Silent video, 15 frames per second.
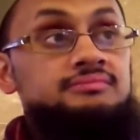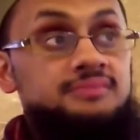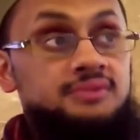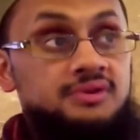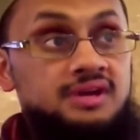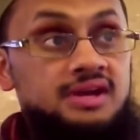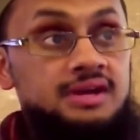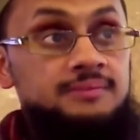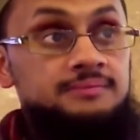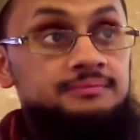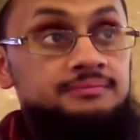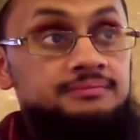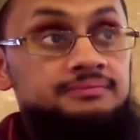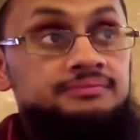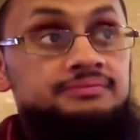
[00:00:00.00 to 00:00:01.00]
Okay?
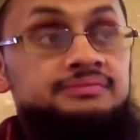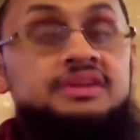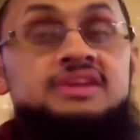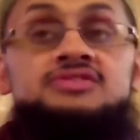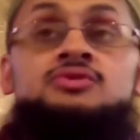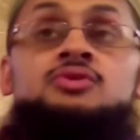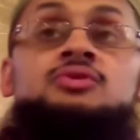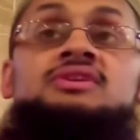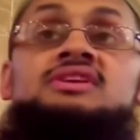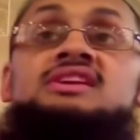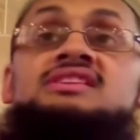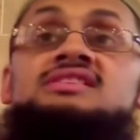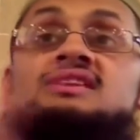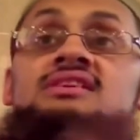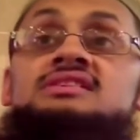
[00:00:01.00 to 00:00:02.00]
That's called an
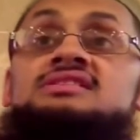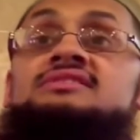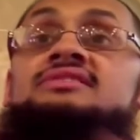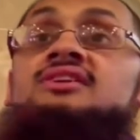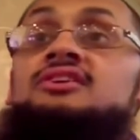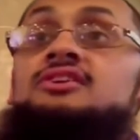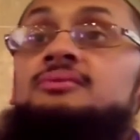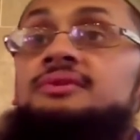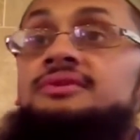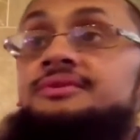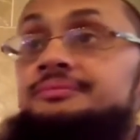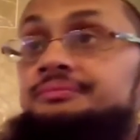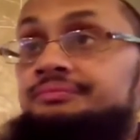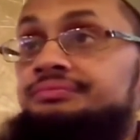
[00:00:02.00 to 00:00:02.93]
inductive argument.